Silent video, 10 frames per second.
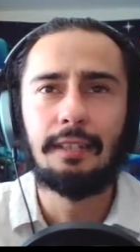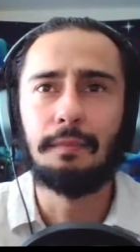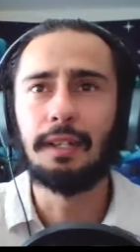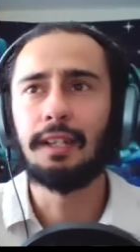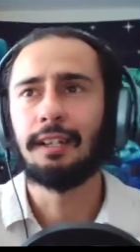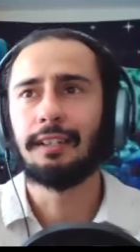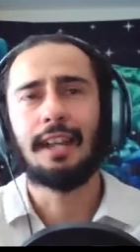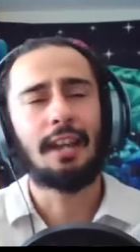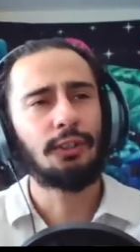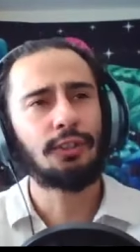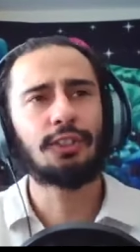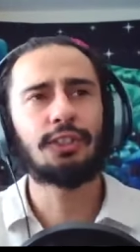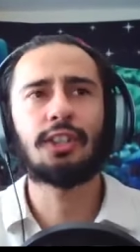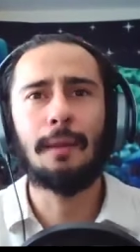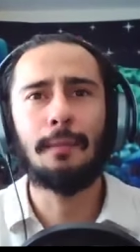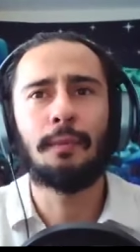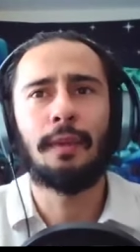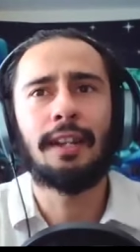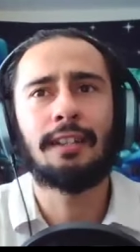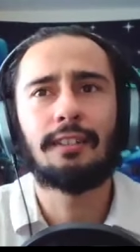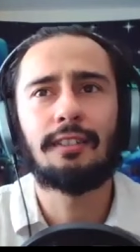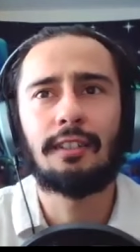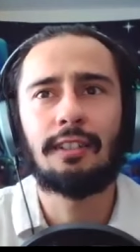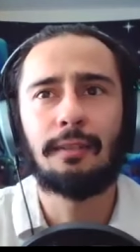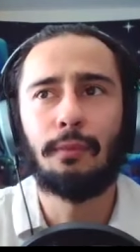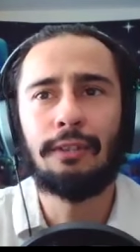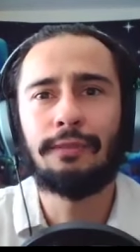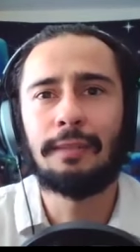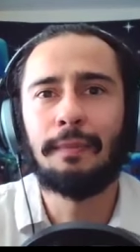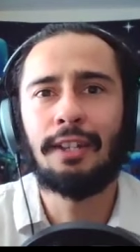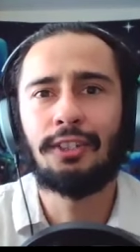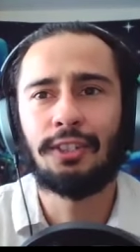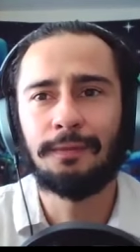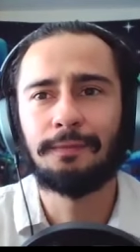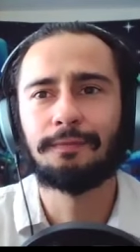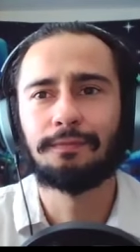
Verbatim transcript: But uh, yeah, those are just a couple, man, to to briefly mention.